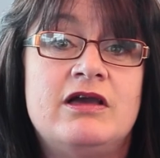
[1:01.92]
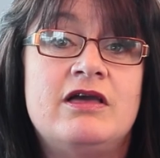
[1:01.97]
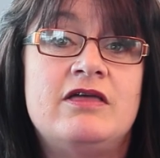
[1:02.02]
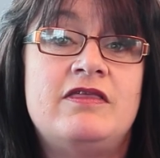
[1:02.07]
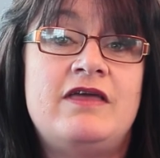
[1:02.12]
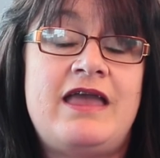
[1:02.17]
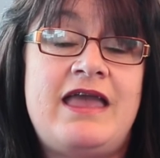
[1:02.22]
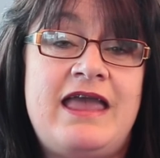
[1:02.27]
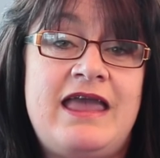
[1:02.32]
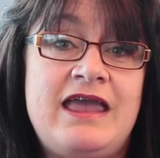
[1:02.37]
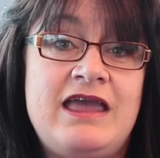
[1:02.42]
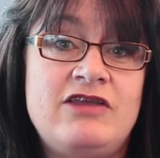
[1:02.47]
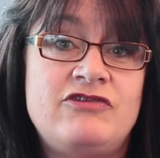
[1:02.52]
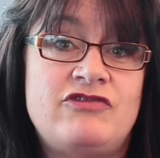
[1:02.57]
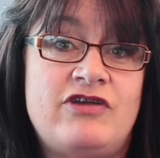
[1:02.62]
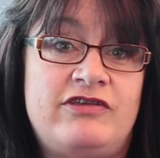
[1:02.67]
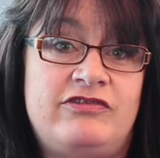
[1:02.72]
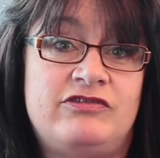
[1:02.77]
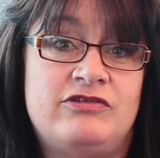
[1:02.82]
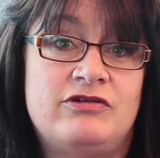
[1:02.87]
The
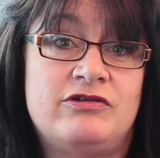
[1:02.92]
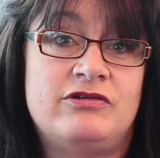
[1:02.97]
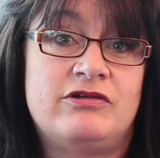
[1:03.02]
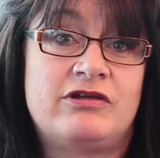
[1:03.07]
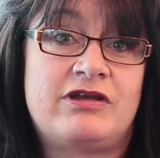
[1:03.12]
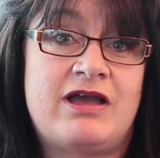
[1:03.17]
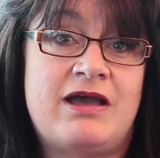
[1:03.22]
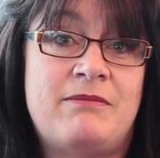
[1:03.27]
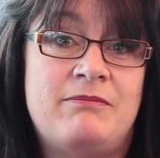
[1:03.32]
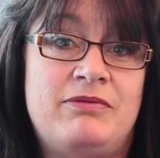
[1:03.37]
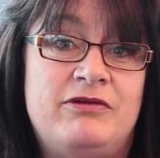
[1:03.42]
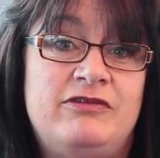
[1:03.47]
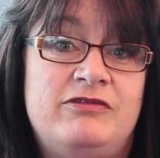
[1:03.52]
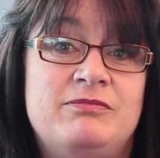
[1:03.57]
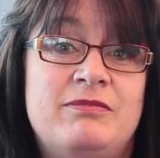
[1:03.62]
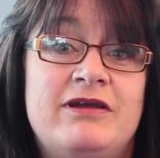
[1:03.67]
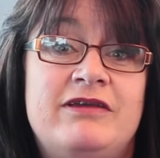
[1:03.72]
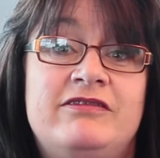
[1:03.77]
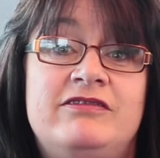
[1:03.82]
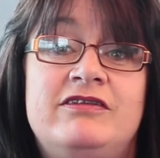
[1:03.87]
hairdresser on our campus
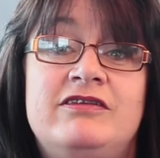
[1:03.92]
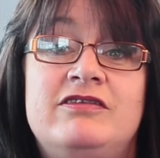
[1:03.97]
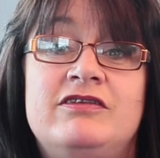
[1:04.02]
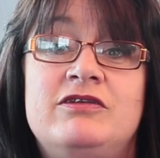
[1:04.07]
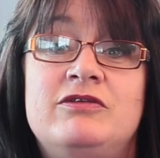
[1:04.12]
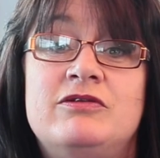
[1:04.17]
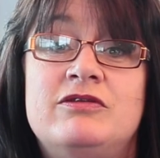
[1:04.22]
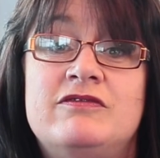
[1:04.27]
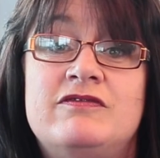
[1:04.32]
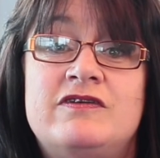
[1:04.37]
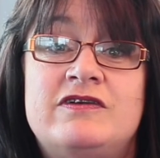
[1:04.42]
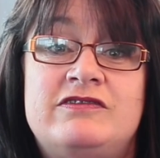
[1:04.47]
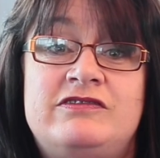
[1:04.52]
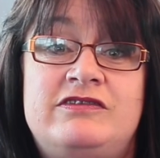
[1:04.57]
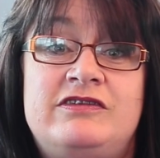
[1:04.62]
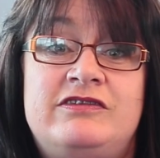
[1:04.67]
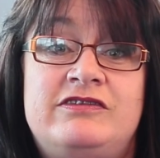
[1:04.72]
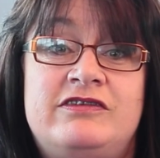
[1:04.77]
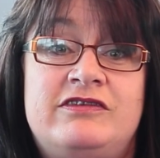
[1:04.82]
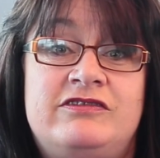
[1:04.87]
might see the
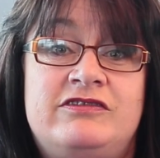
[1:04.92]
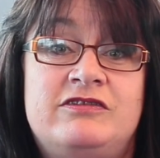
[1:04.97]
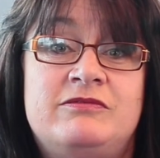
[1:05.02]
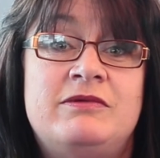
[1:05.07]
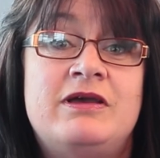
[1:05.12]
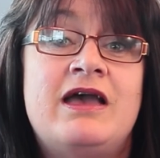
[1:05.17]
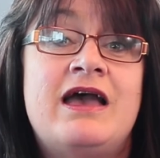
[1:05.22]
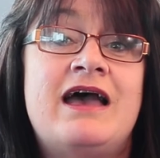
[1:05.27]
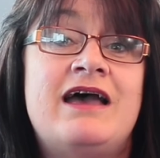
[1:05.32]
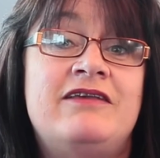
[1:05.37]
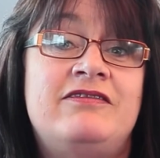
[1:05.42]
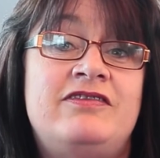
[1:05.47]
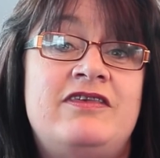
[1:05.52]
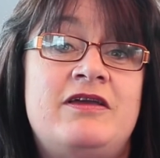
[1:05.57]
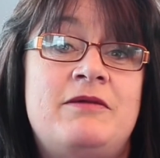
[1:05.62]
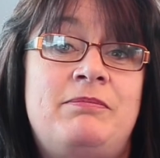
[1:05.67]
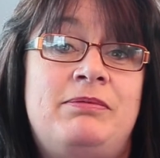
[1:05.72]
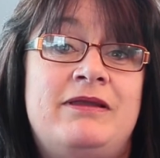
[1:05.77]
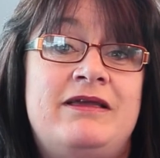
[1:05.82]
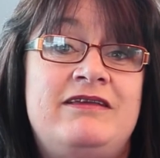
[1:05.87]
university system as
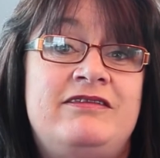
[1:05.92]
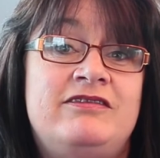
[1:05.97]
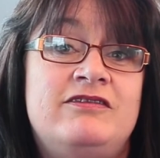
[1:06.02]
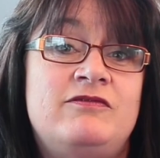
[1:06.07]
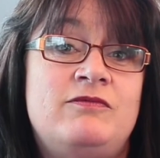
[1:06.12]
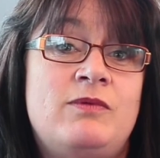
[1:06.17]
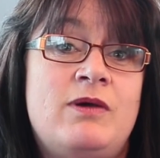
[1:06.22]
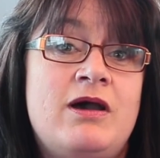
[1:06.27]
their place of